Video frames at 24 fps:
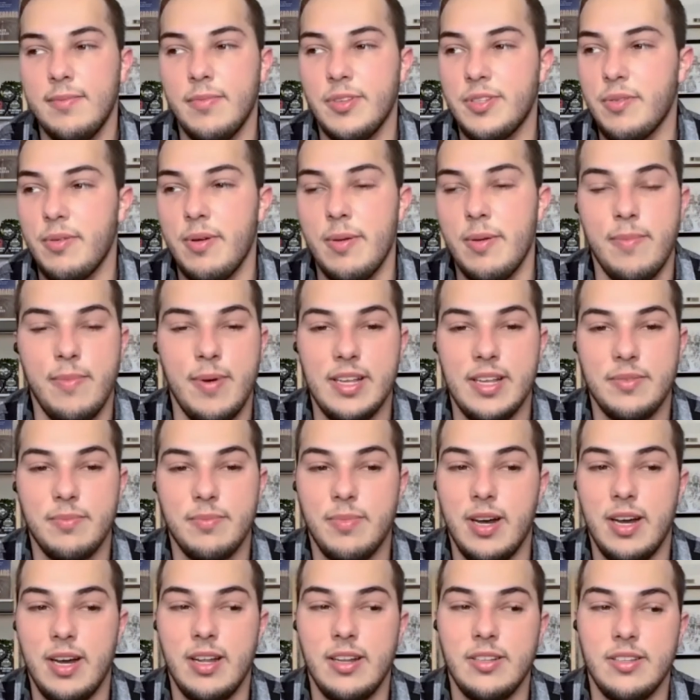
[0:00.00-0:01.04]
some of my
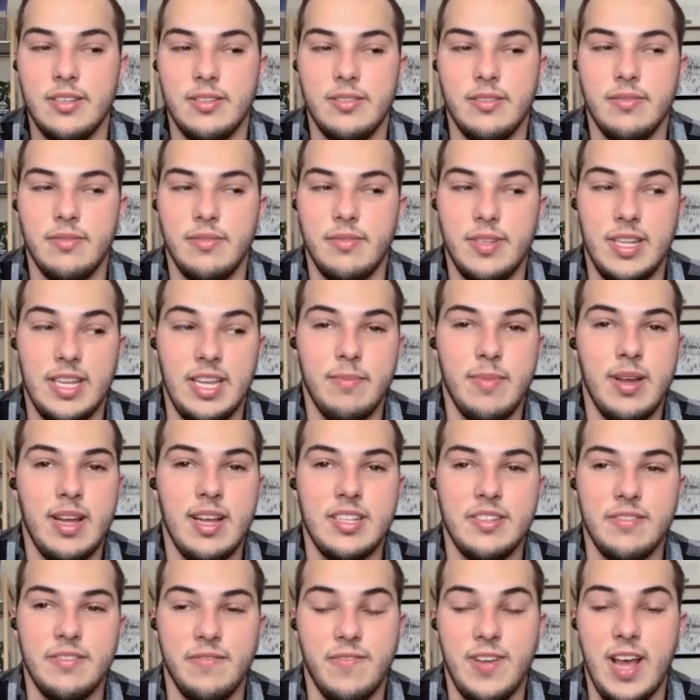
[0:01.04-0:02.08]
best buds and
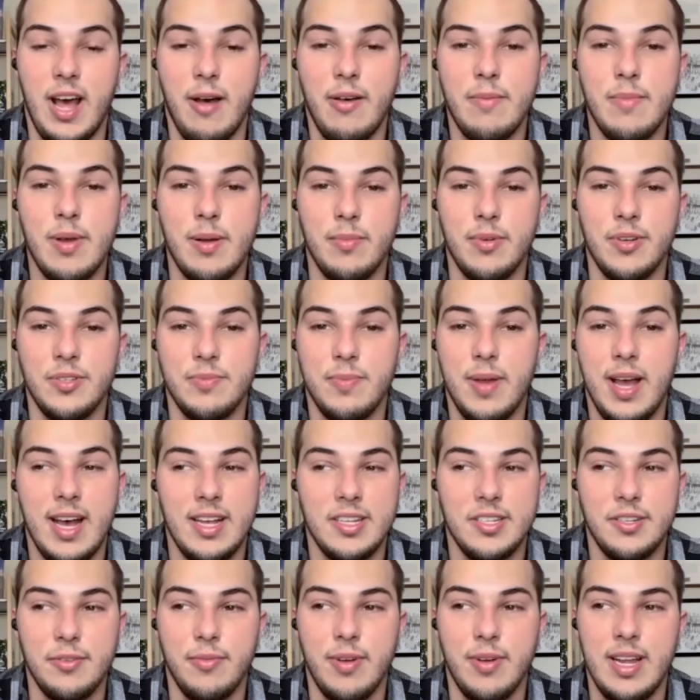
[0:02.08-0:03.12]
teammates and family members
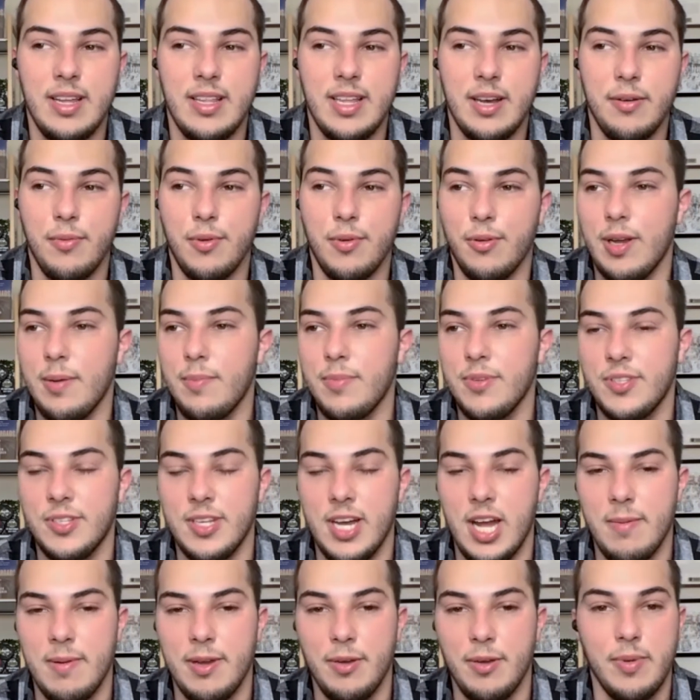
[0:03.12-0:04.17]
passed away that were right
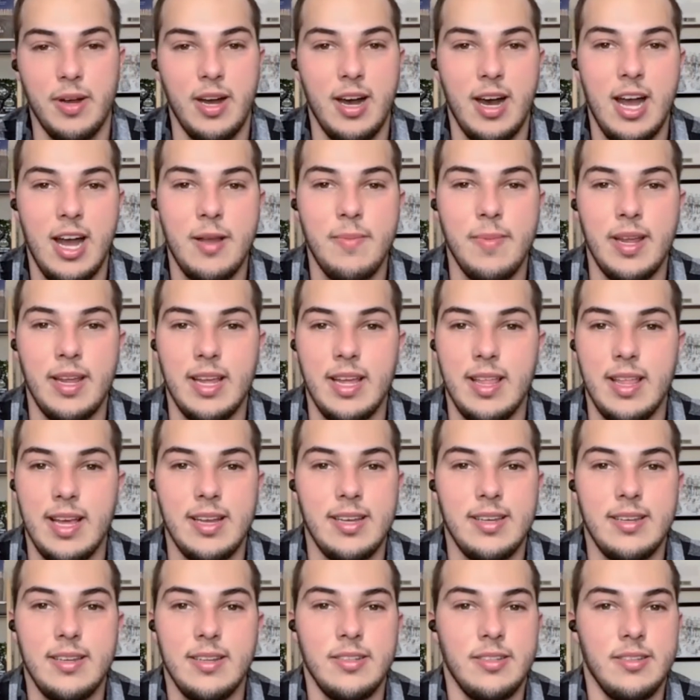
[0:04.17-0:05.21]
beside me, behind me.
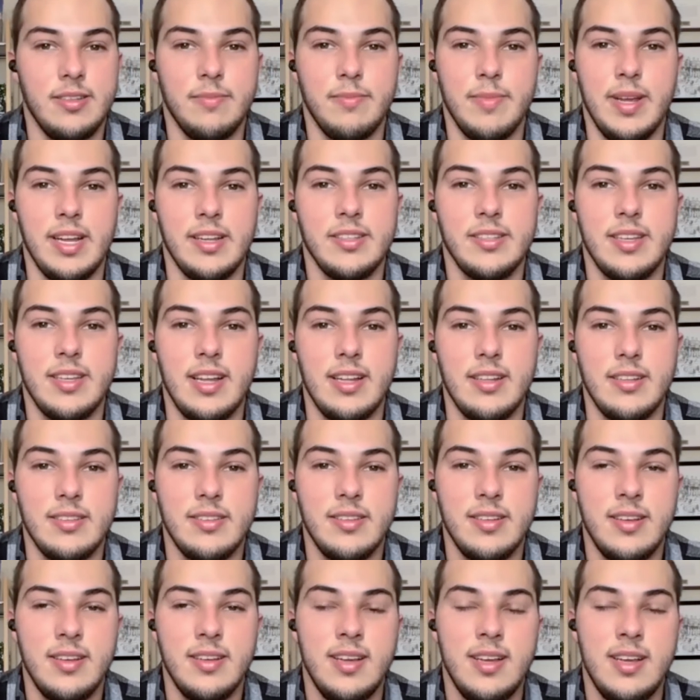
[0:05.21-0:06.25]
that doesn't make
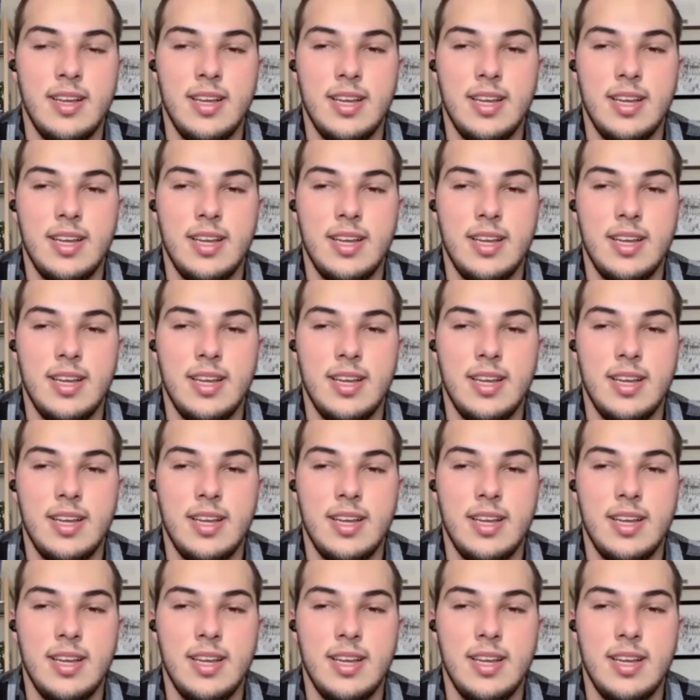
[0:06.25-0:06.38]
sense.